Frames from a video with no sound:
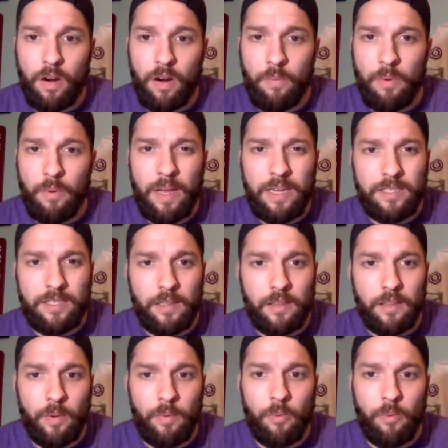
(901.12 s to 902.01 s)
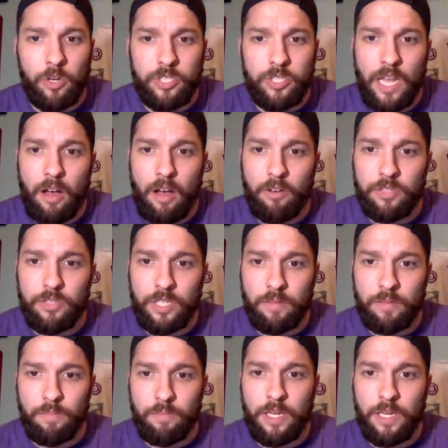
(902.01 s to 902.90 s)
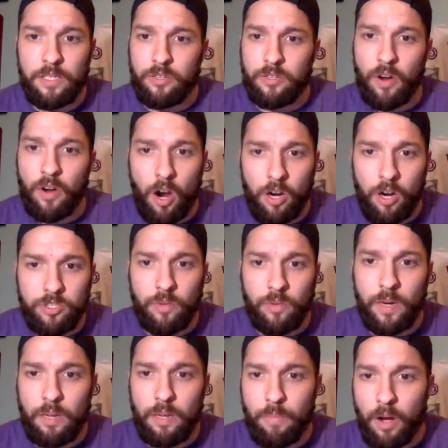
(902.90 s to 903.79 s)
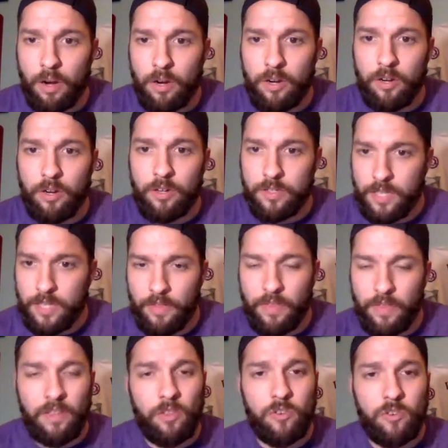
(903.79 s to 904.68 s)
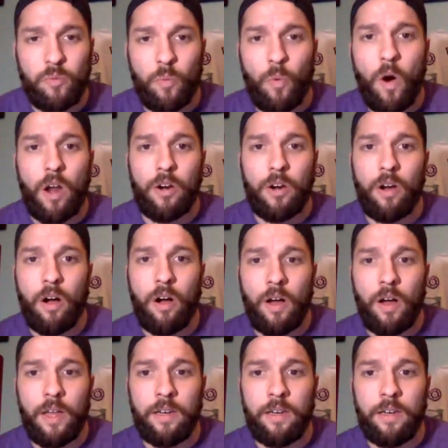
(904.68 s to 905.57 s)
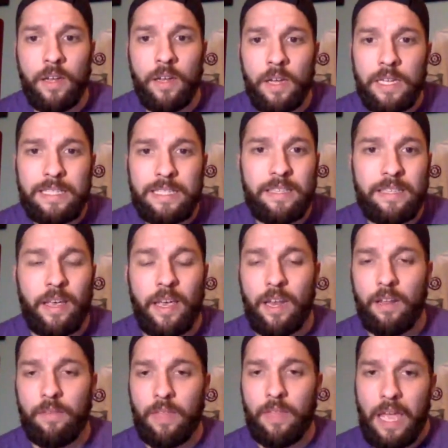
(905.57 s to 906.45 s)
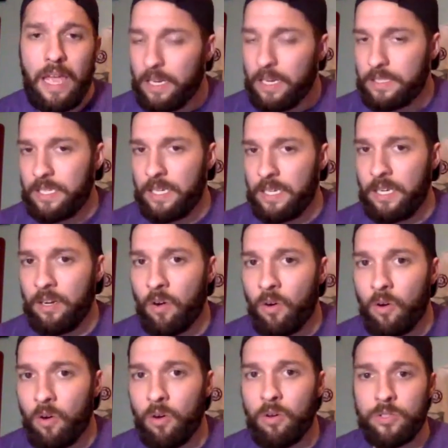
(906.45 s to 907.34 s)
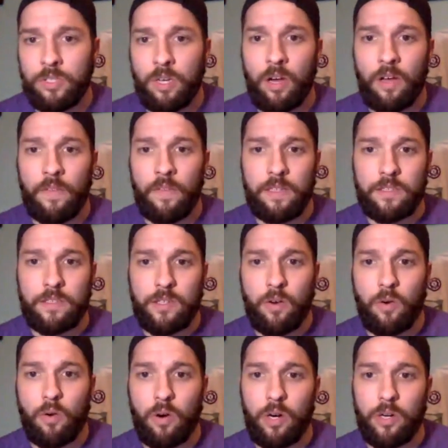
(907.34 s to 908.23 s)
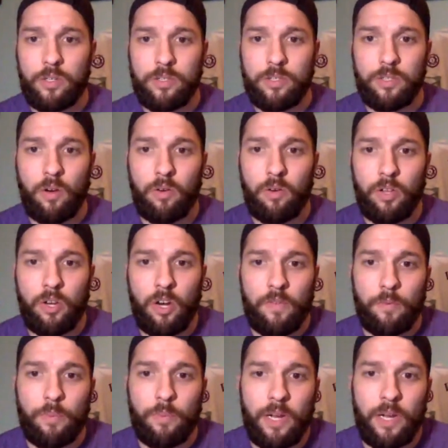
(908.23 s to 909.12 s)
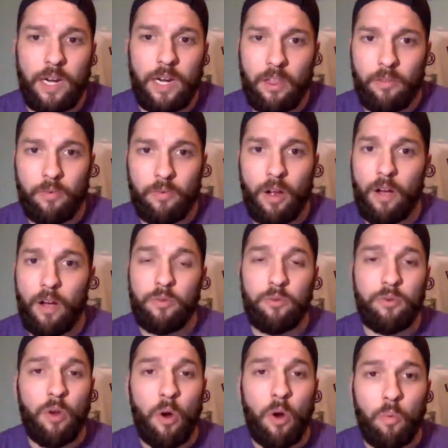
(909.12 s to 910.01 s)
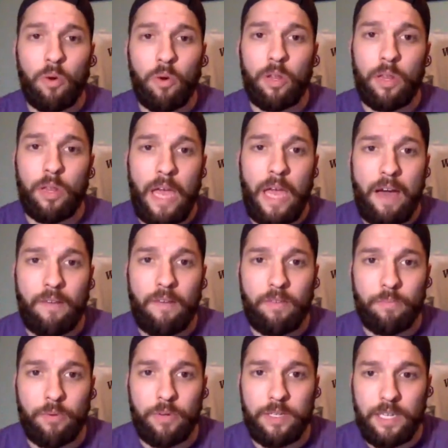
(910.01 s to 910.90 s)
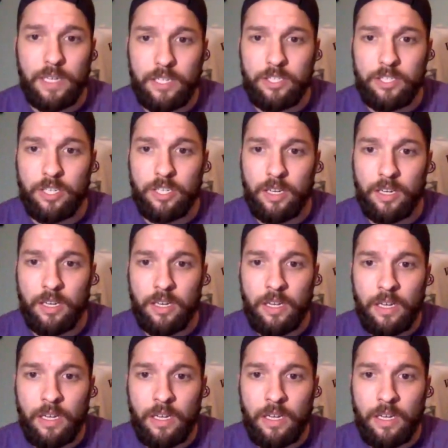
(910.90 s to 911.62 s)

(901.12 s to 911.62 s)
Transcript: it makes it a little bit more challenging because there are so many bunkers, and I think there's water on 10 of the 18 holes on this course. So, if you're playing out of the rough, you don't really have a prediction